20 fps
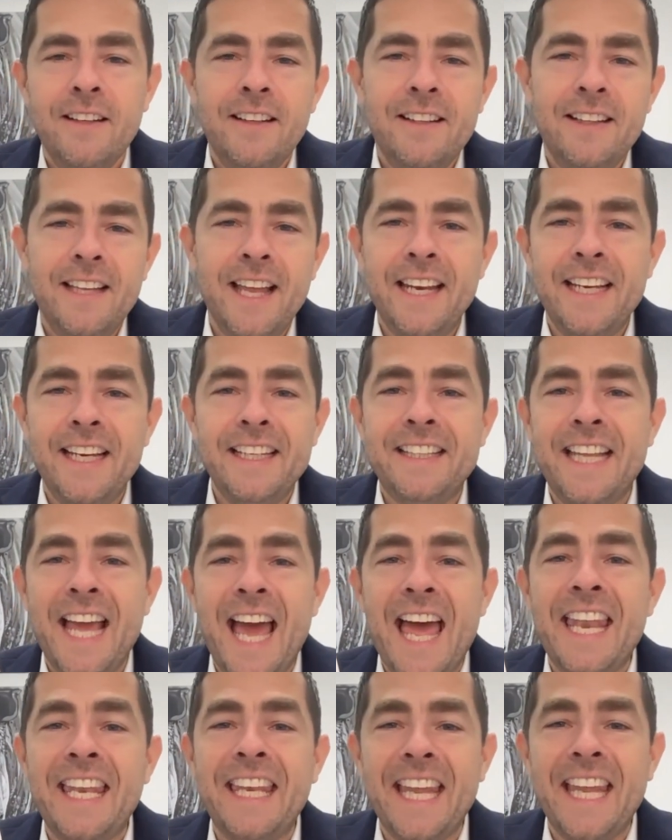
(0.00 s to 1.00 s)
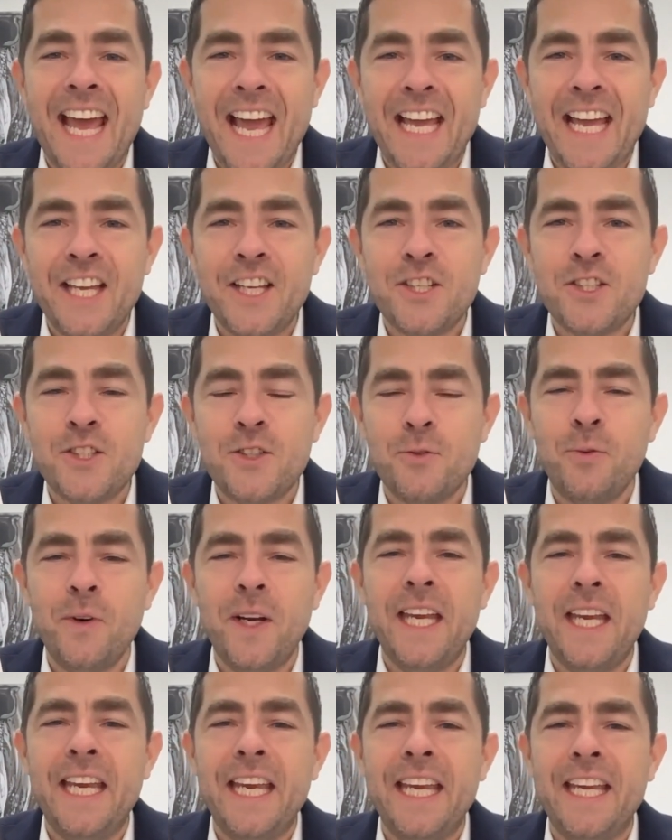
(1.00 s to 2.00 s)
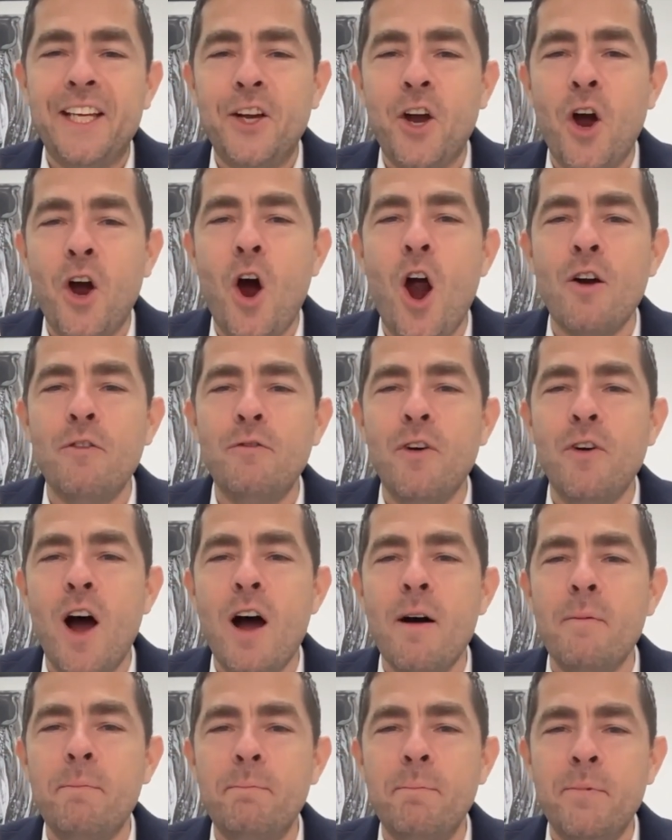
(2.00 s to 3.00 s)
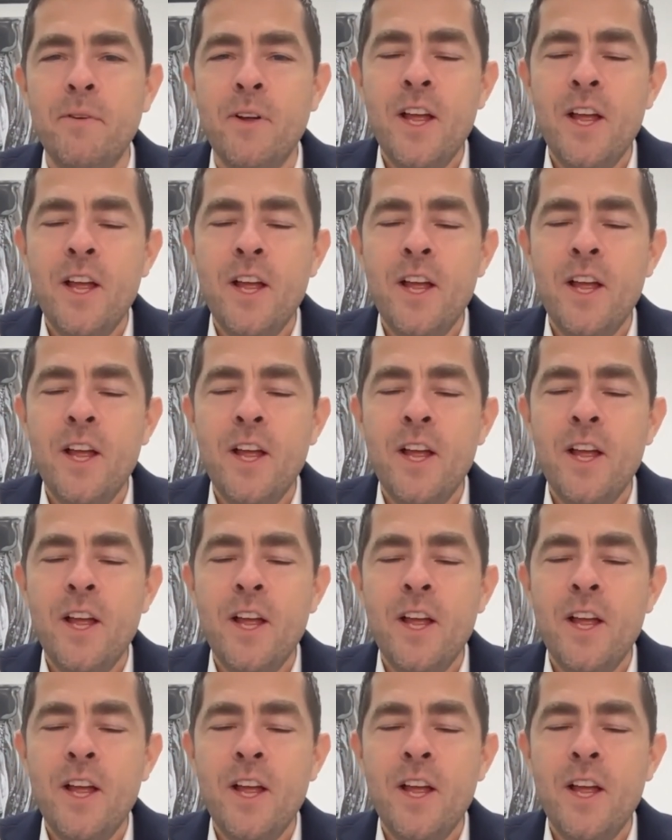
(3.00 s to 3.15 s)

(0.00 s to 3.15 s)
then in 10 days, we carve up